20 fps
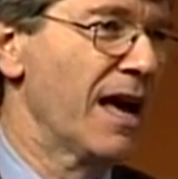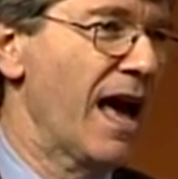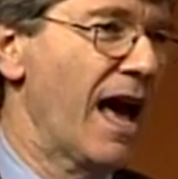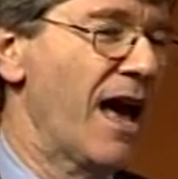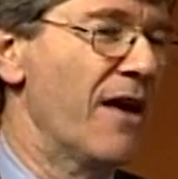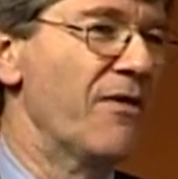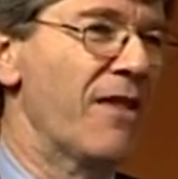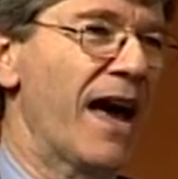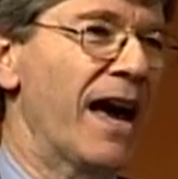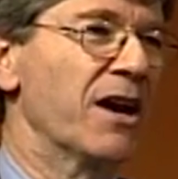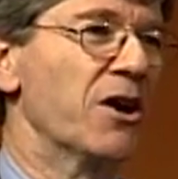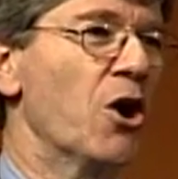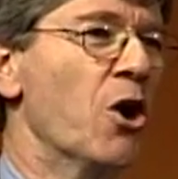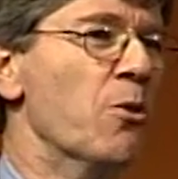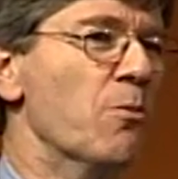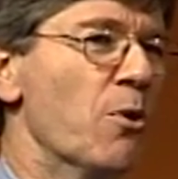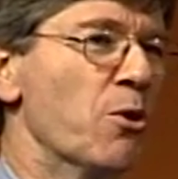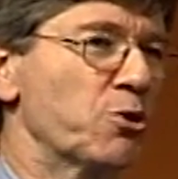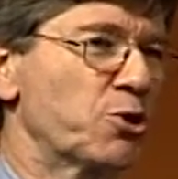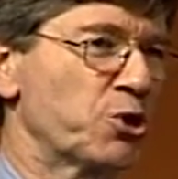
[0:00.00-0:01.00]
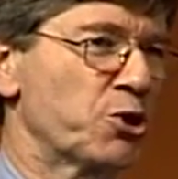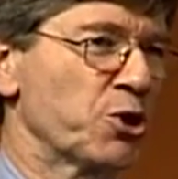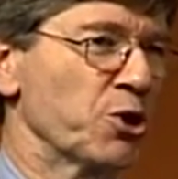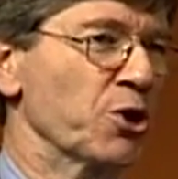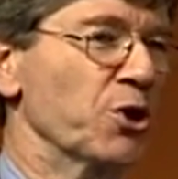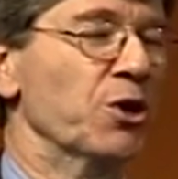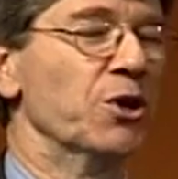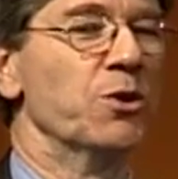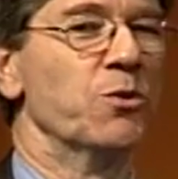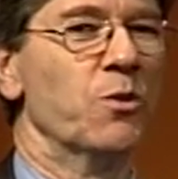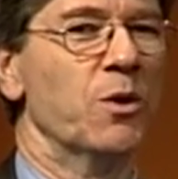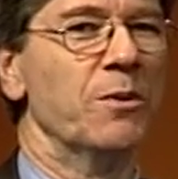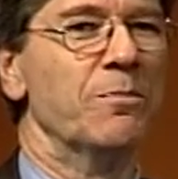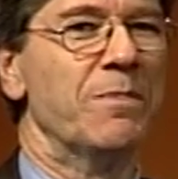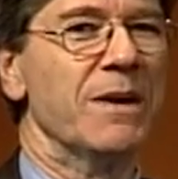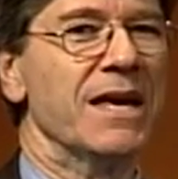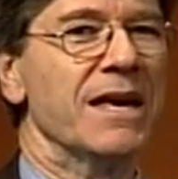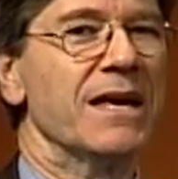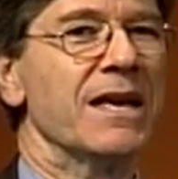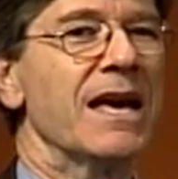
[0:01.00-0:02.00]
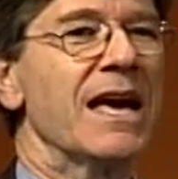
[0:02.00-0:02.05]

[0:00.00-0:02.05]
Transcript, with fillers: And that almost surely would be